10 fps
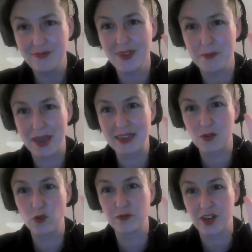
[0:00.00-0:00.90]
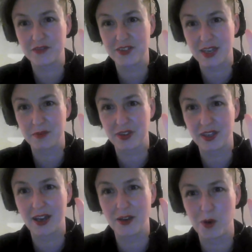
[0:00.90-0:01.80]
make all 5 the same
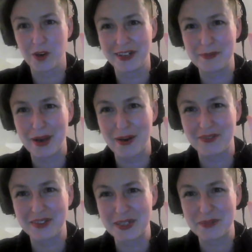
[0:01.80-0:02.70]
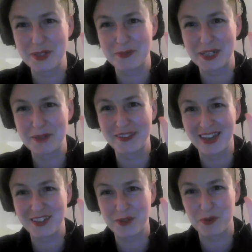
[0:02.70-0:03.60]
thing and worry about having too much money when
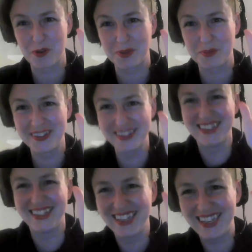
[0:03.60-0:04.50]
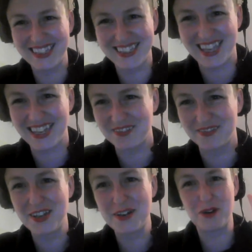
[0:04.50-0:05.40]
that's your problem, instead of,
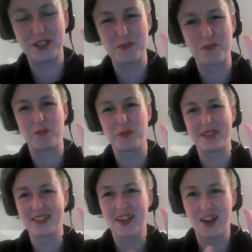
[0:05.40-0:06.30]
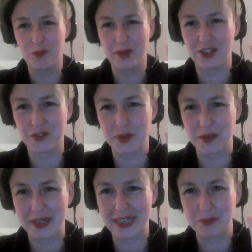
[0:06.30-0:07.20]
well, your problem is, oh my God, where are
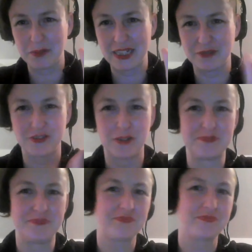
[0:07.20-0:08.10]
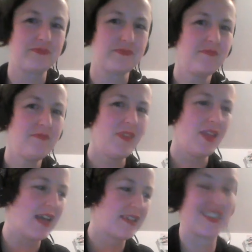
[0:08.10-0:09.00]
we getting money from?
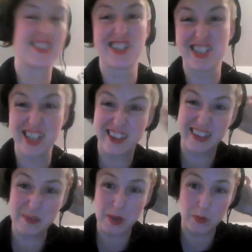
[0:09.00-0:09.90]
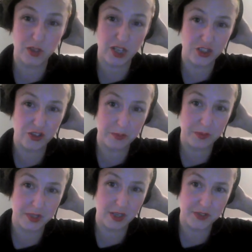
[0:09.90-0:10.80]
And so it's just another thing that people kind of trip
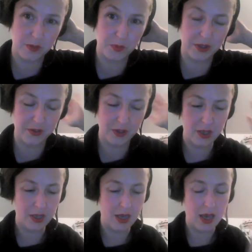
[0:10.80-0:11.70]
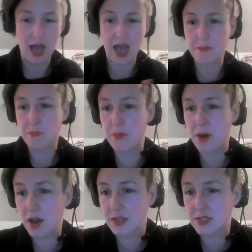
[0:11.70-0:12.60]
themselves up with.
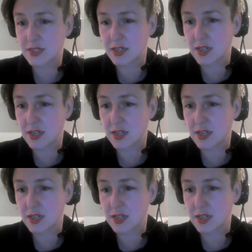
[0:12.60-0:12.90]
But